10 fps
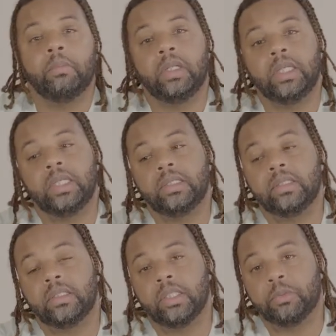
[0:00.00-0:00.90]
please
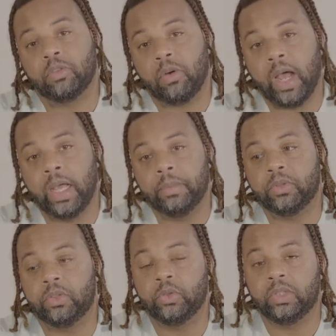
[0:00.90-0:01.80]
subscribe
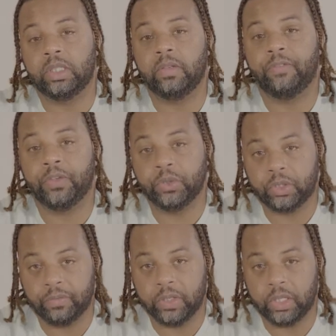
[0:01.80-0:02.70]
to see
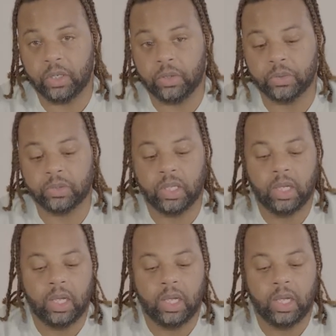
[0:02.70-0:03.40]
future videos.